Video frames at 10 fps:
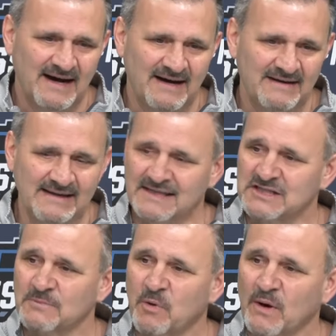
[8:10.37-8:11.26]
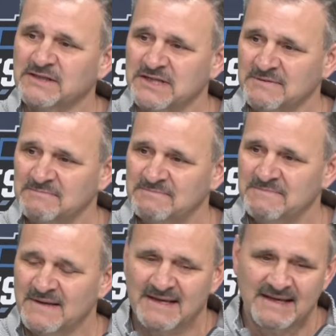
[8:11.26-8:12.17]
it disappoints him.
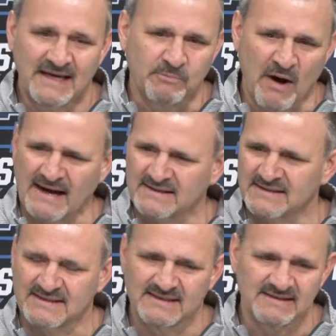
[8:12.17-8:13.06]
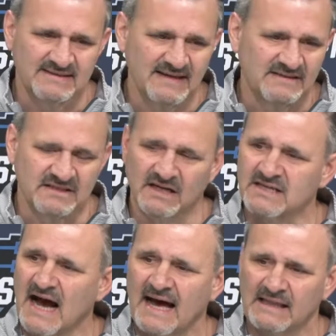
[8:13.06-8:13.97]
He practices at such a
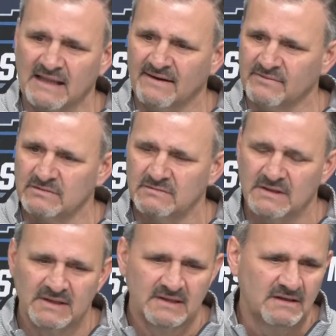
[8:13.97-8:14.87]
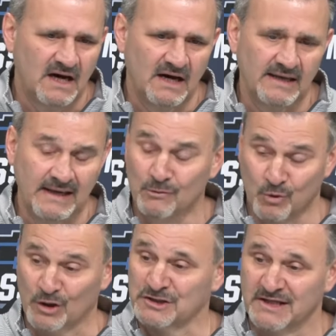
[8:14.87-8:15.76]
high level. He
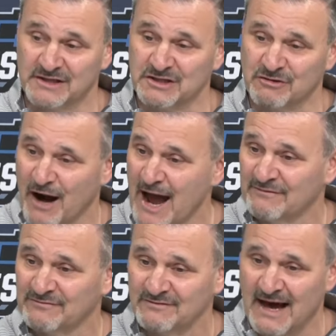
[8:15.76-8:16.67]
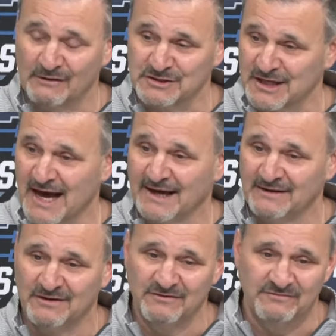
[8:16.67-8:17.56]
works at his craft outside
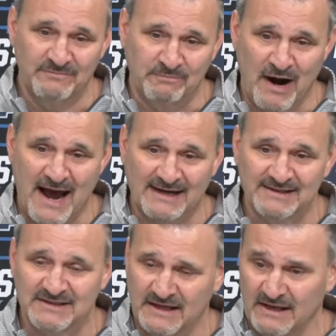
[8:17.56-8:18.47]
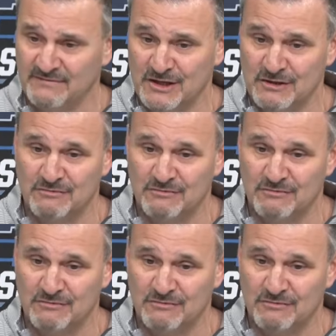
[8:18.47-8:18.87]
of practice, even